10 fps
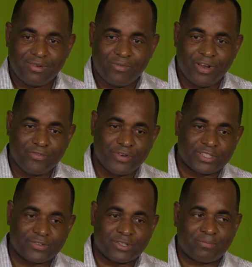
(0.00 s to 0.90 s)
We have
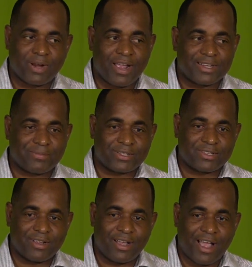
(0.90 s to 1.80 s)
received supplies, but
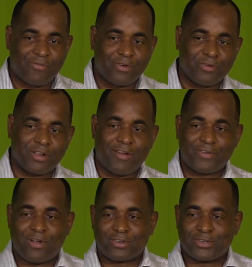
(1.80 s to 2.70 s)
have we
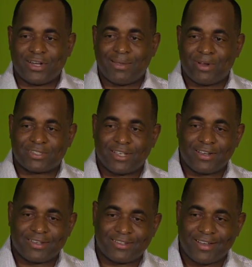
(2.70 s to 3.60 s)
gone to the neighbor and
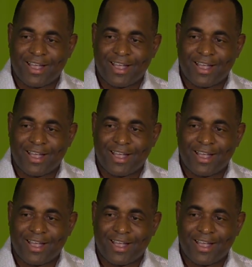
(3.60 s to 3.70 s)
say,